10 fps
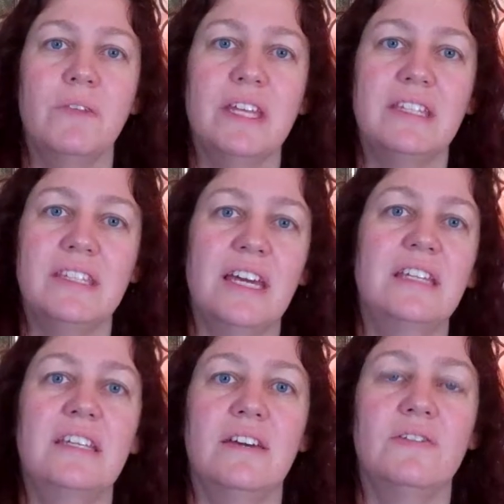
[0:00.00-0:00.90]

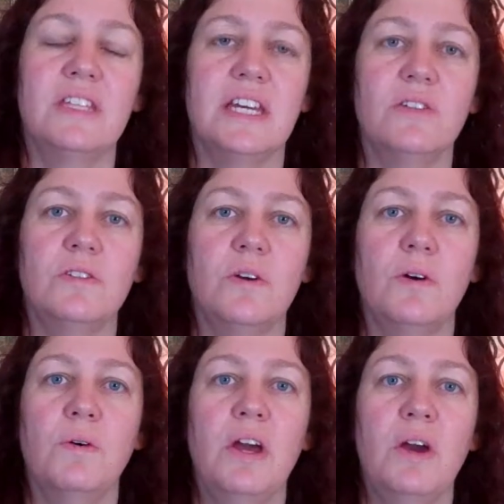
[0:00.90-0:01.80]
incentives, and
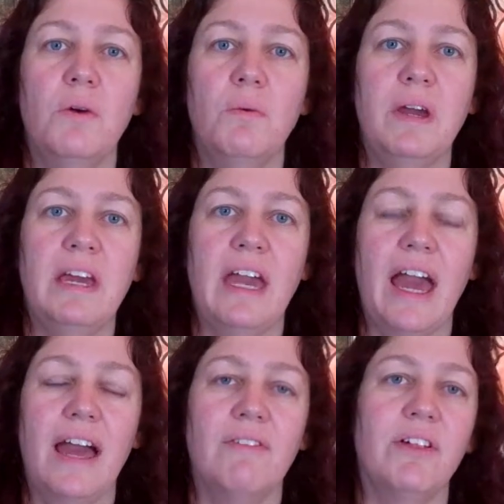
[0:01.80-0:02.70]
so we
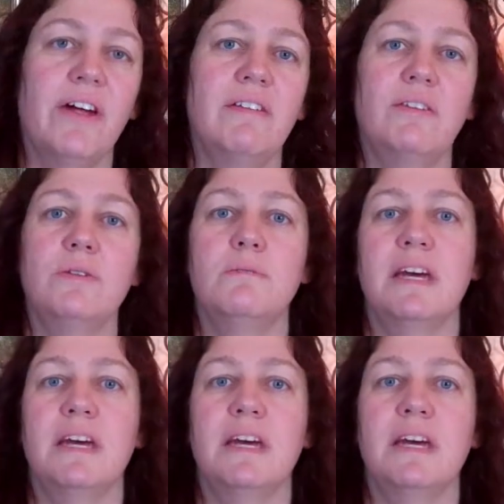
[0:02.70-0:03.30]
have a lot of those